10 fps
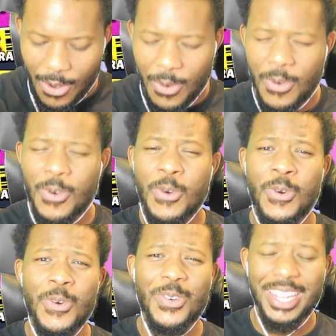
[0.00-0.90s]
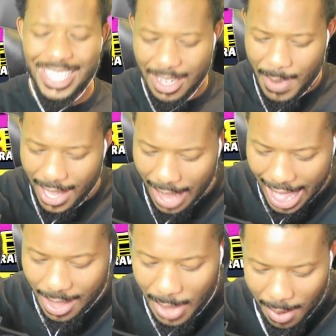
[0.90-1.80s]
Ooh, this is gonna be good.
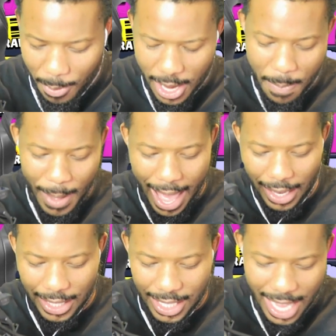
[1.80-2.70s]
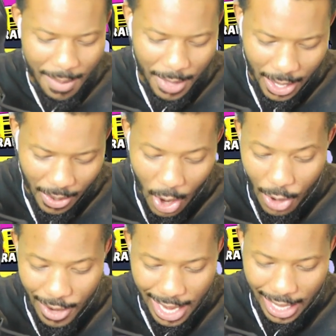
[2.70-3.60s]
I think we got a pretty balanced team though
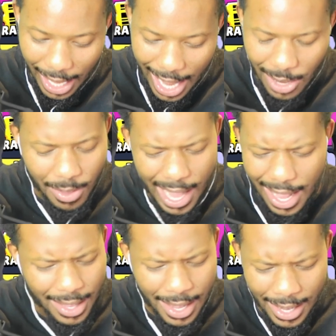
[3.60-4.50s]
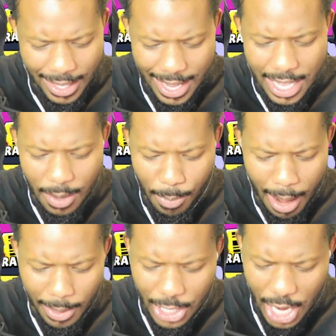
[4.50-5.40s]
already. Like I don't think I need to
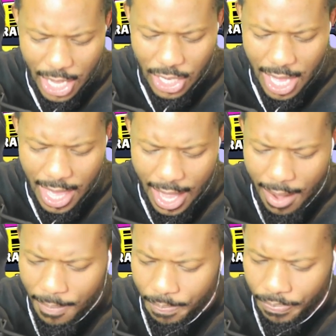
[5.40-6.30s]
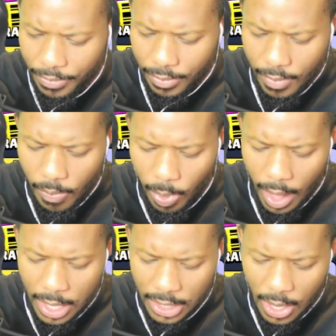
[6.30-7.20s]
probably change anything.
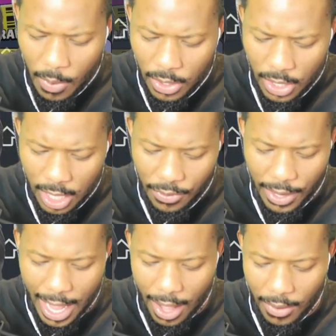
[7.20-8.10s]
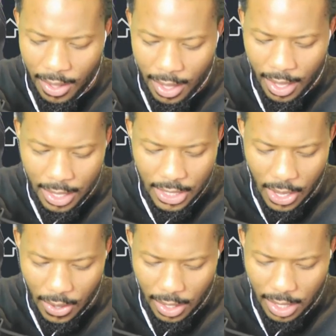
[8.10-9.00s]
So we'll do this for now.
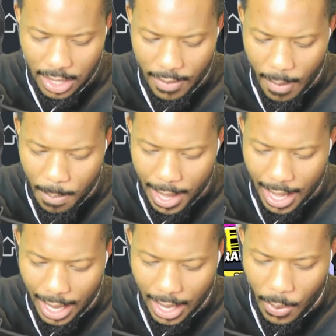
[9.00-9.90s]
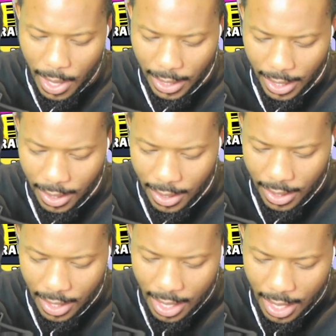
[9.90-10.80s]
So let's give a big hello in here.
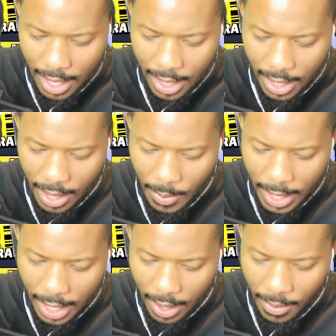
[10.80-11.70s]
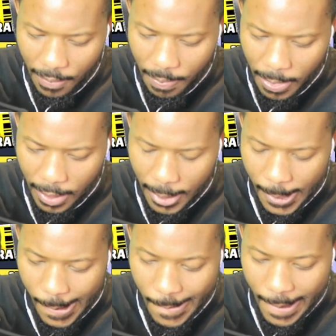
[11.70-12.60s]
There we go.
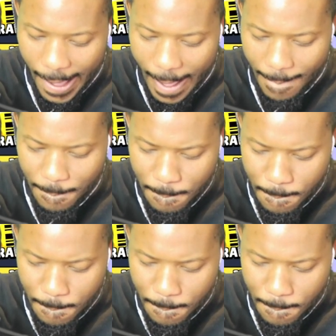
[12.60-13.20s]
Okay.